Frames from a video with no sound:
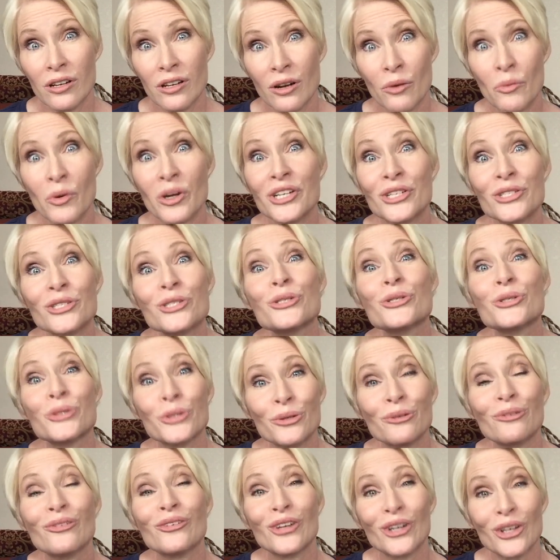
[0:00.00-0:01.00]
What is
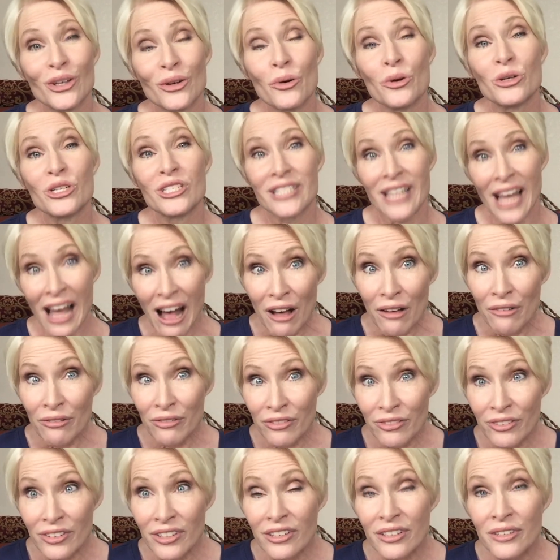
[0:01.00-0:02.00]
true for
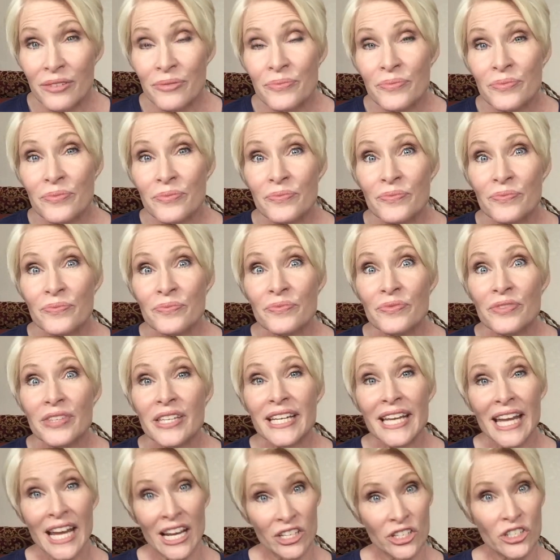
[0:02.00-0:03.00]
yourself
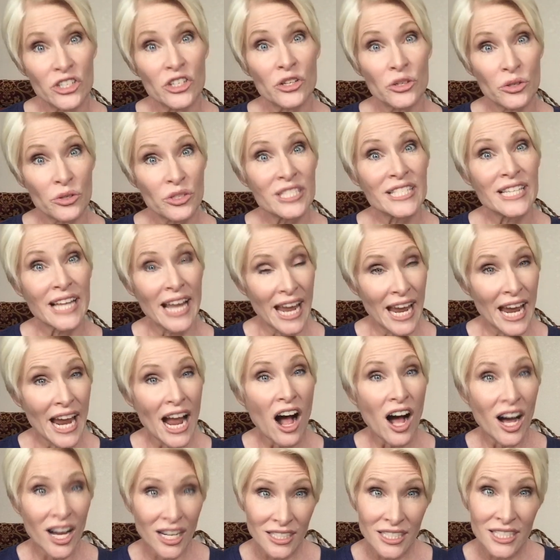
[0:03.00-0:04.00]
can you say
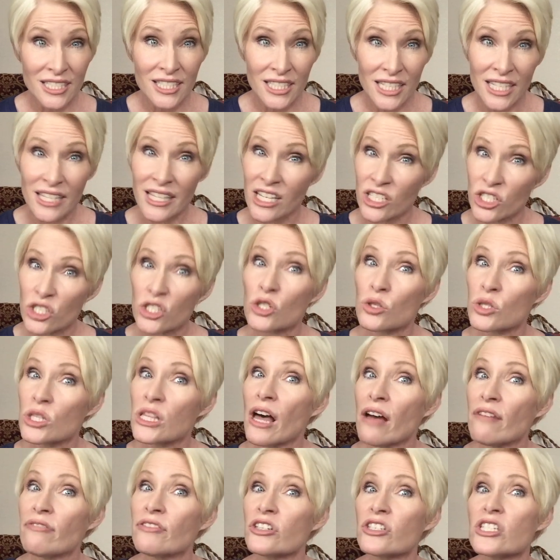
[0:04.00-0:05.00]
honestly that you
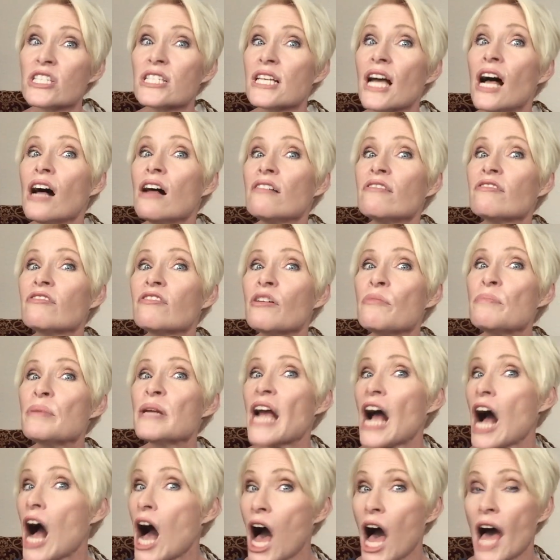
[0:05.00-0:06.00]
love yourself
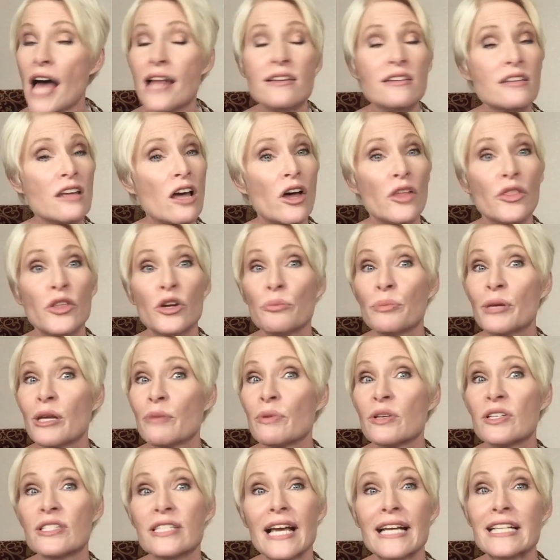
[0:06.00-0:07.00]
beyond other
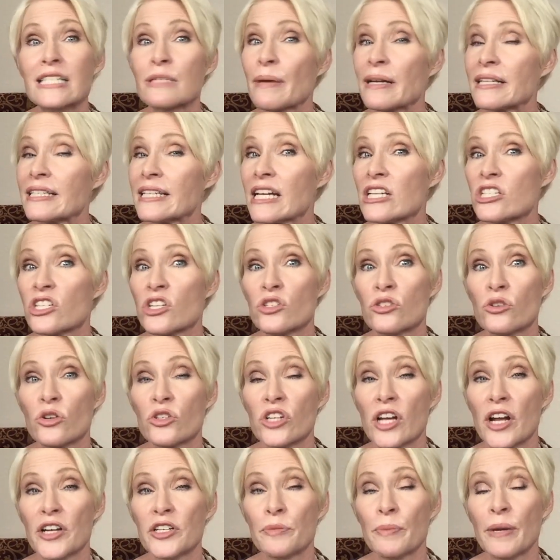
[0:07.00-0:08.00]
people's expectations or
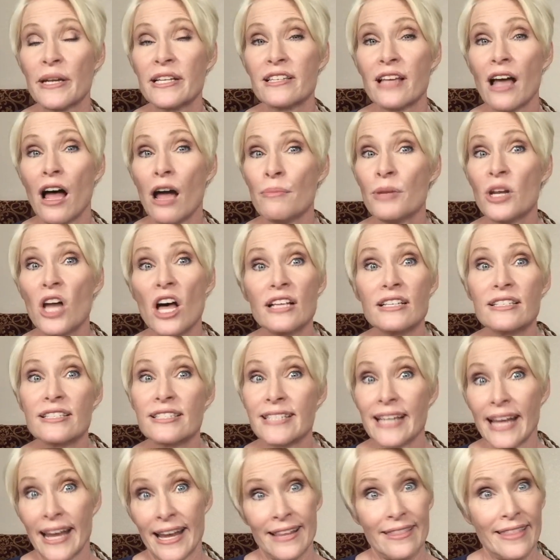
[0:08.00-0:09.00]
judgments? I'm not
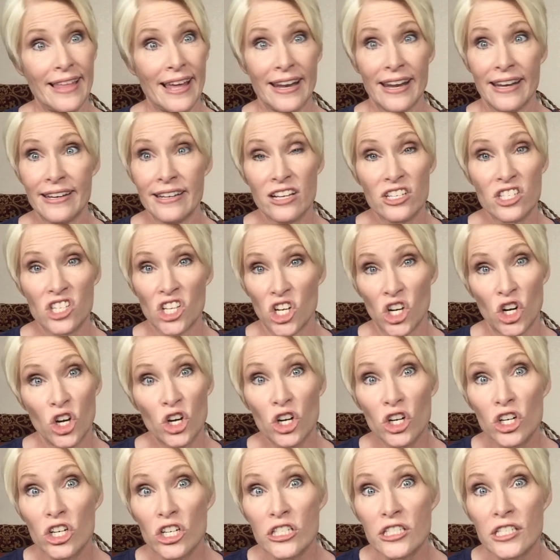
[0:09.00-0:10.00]
saying that it doesn't
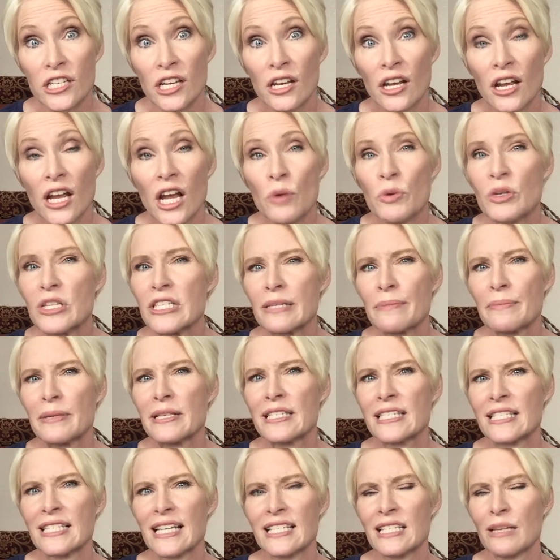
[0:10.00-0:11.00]
hurt when
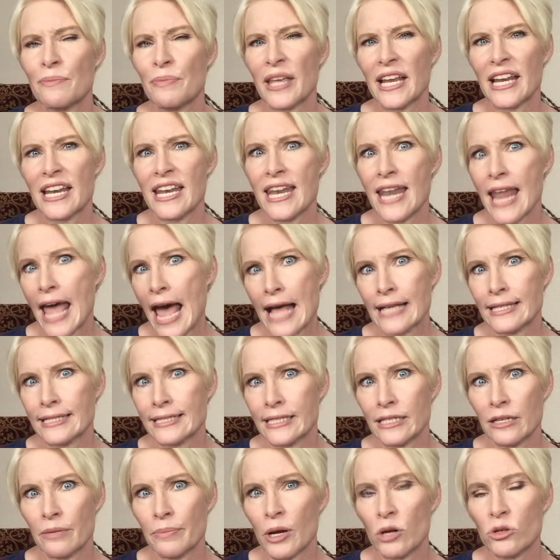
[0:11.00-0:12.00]
someone says something
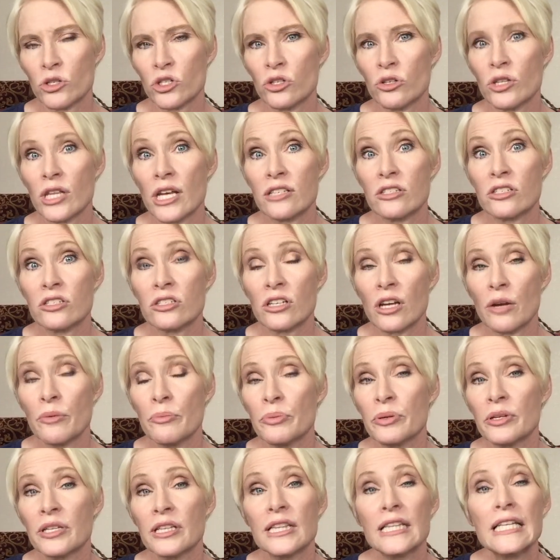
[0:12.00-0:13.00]
nasty about you that's
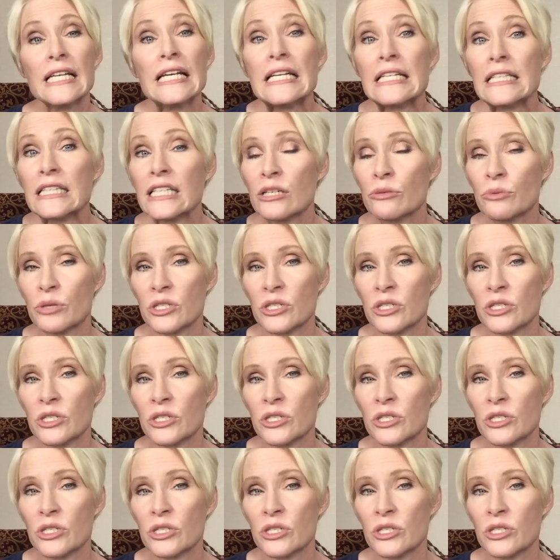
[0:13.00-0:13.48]
completely